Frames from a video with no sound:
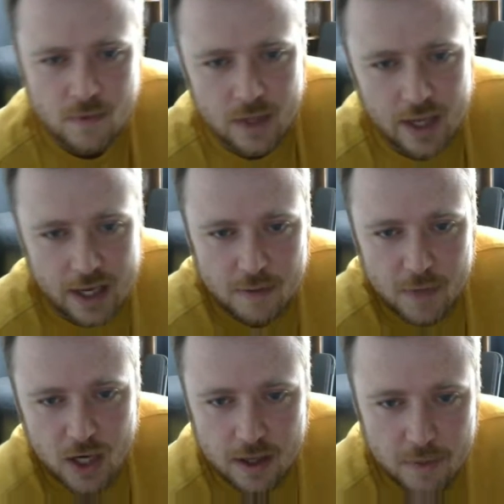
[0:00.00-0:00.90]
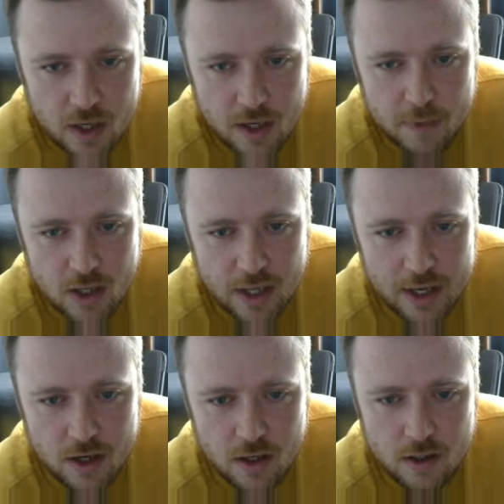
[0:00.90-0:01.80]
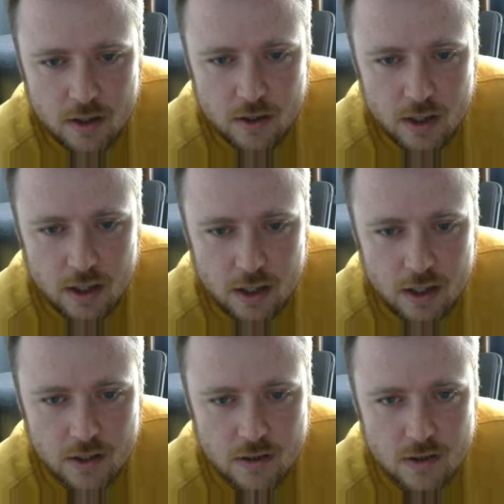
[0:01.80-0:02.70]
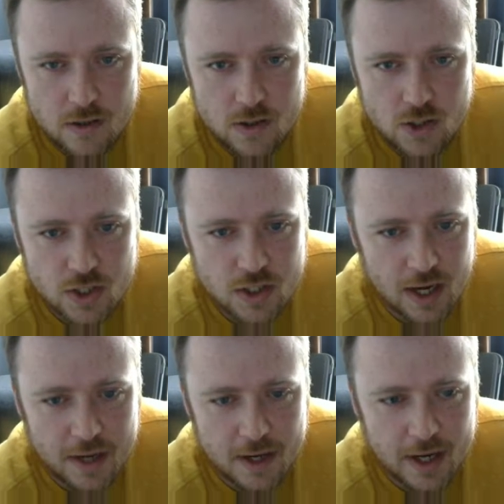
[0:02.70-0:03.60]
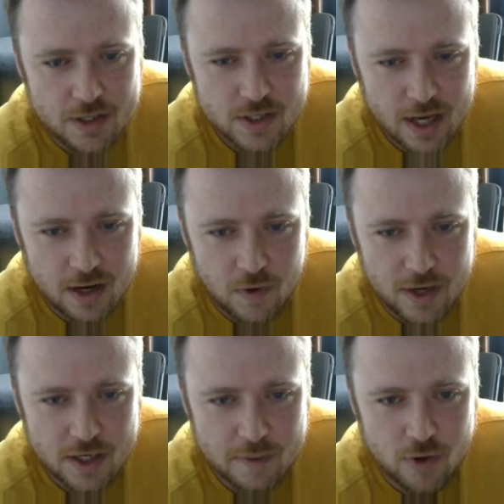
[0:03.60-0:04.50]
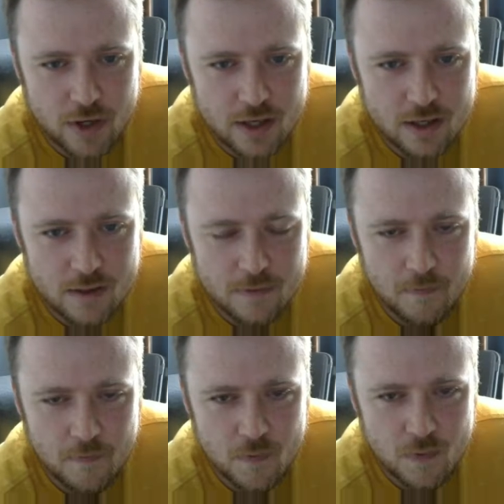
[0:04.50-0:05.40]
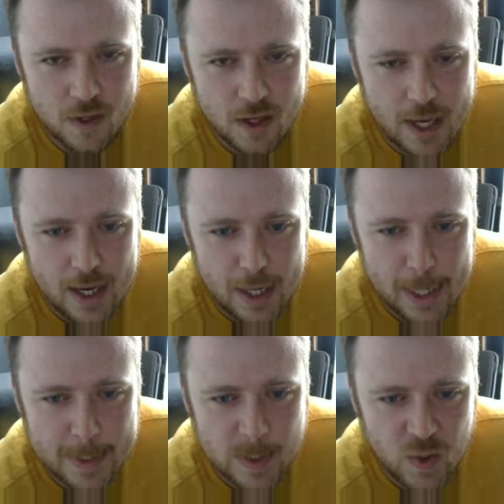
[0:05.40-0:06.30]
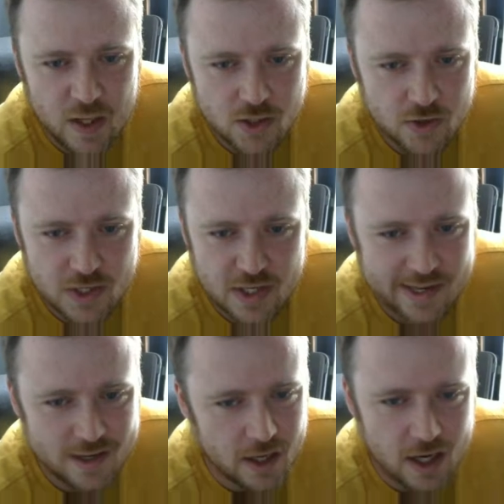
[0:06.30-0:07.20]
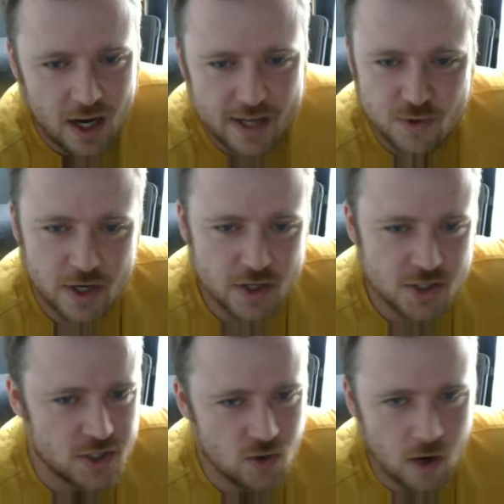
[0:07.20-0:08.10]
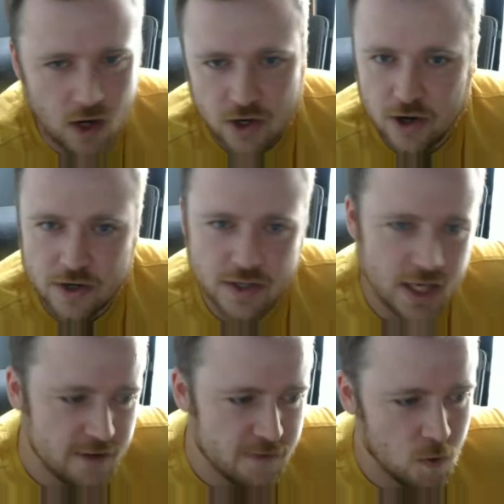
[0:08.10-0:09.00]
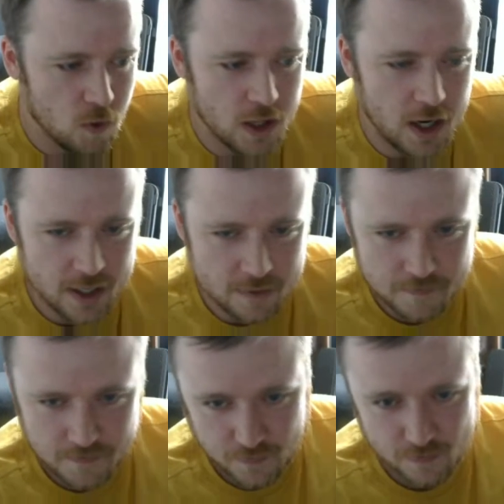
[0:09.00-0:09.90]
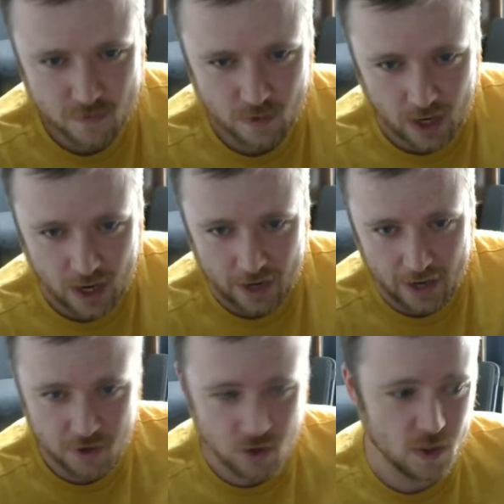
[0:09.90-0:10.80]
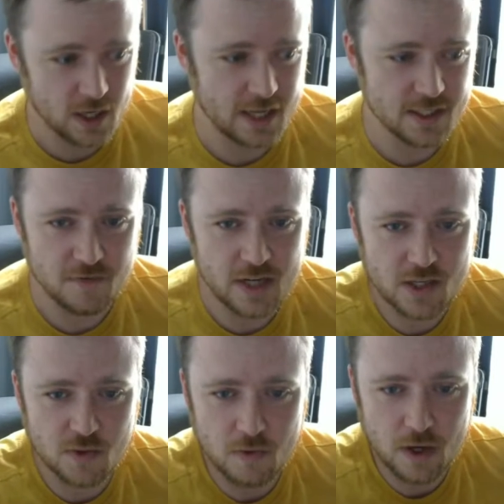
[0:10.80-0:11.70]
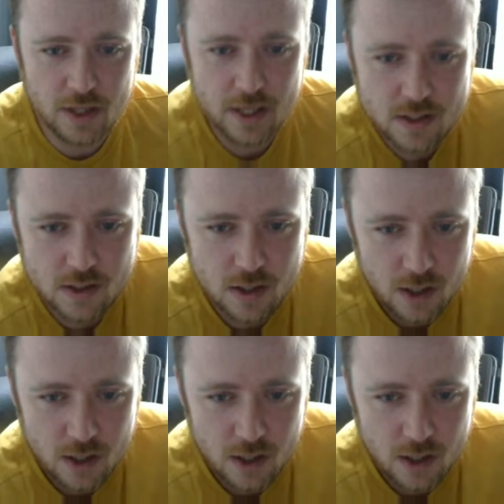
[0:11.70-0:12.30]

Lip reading: Anima Manipulator is just, I just kind of wanted to print a interesting like cost reduction draw card thing for Warlock. I don't know what kinds of decks would run this.